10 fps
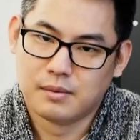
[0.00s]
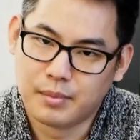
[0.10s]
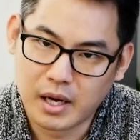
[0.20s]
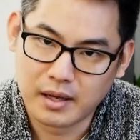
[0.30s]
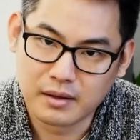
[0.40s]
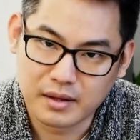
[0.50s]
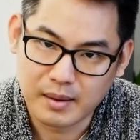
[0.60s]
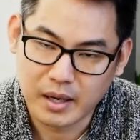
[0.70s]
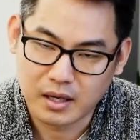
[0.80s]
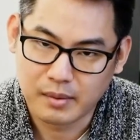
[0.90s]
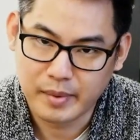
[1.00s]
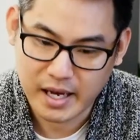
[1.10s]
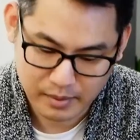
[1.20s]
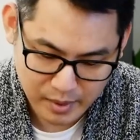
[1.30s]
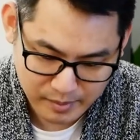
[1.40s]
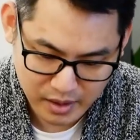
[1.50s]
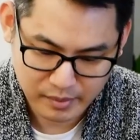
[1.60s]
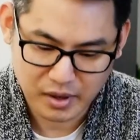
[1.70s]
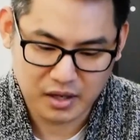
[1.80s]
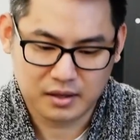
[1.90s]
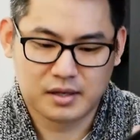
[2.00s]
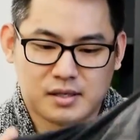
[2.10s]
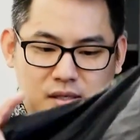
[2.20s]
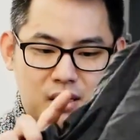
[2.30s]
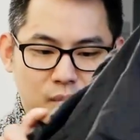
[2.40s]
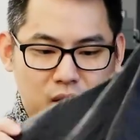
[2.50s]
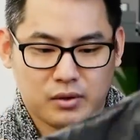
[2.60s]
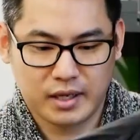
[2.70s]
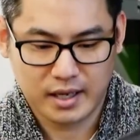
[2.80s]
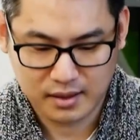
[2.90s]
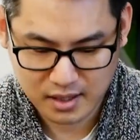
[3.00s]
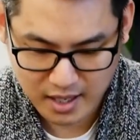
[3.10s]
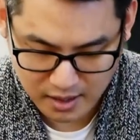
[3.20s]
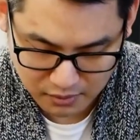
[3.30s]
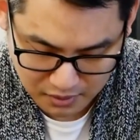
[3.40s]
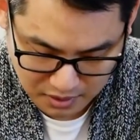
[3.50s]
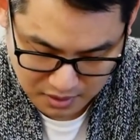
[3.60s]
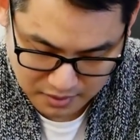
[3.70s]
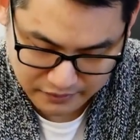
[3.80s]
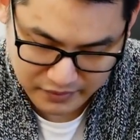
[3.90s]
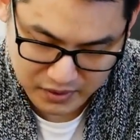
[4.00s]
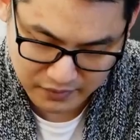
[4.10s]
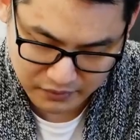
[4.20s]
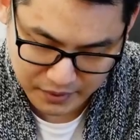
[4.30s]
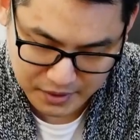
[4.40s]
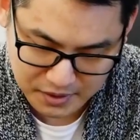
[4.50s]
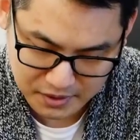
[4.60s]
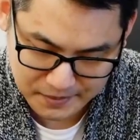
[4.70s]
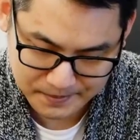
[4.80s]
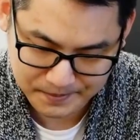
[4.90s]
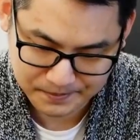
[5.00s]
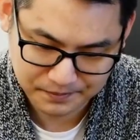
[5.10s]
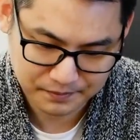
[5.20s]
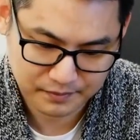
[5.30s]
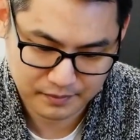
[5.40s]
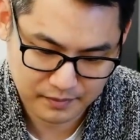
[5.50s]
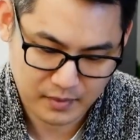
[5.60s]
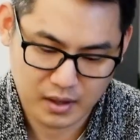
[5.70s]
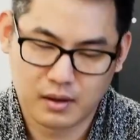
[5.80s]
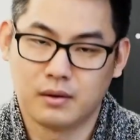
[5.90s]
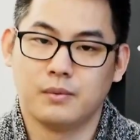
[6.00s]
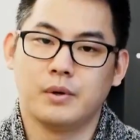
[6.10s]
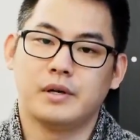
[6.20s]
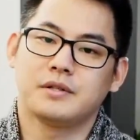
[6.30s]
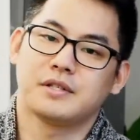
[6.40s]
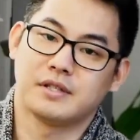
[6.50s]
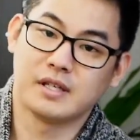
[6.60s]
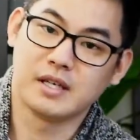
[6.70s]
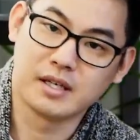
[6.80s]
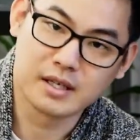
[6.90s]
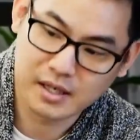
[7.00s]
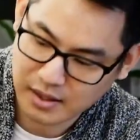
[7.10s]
But that might come back and bite me in the butt, because I might only get 10 or 15 for this. We'll see.